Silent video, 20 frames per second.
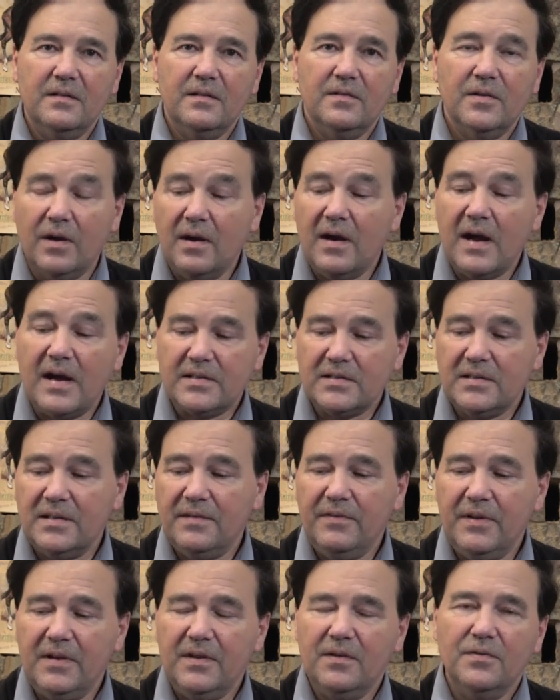There are
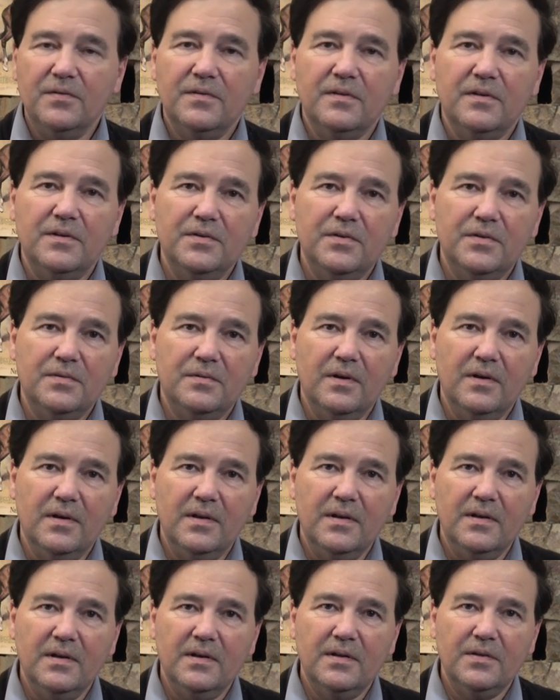actually videos
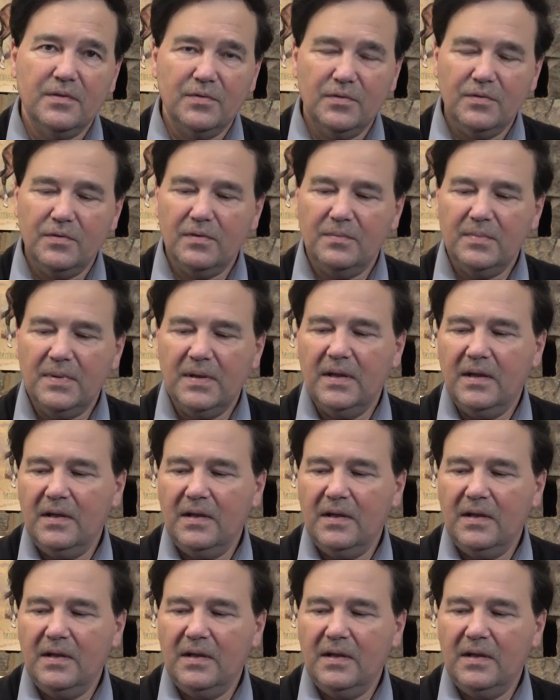on YouTube